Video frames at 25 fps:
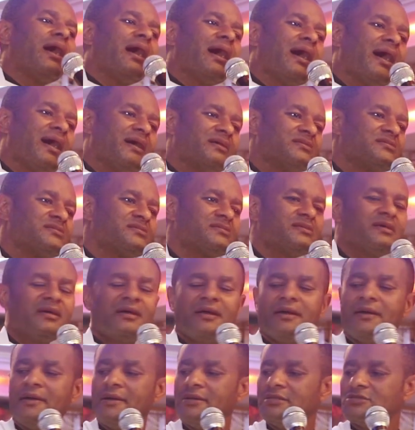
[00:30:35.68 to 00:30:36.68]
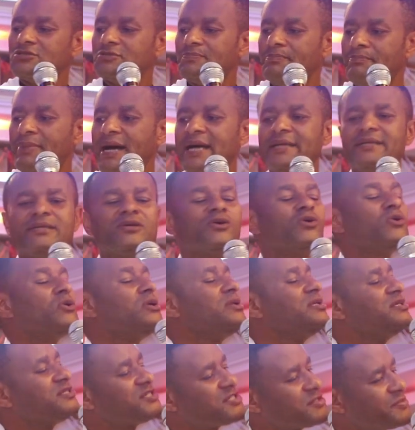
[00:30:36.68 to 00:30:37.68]
hearts by the
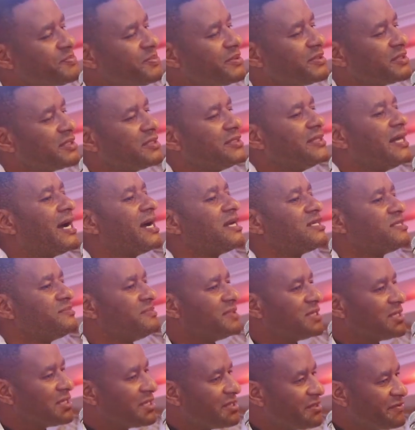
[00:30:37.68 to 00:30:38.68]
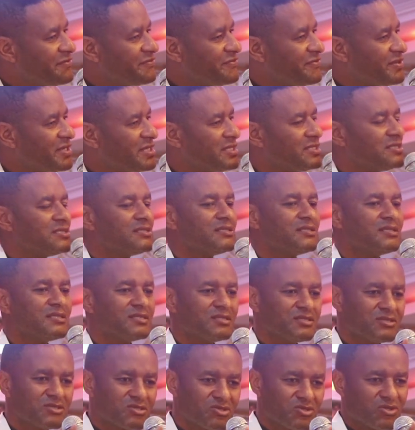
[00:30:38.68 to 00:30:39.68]
Holy Spirit that has been given
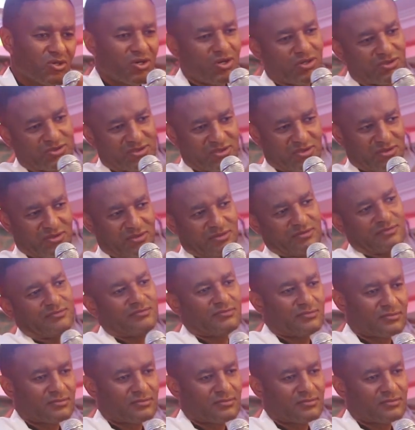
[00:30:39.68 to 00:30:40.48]
to us.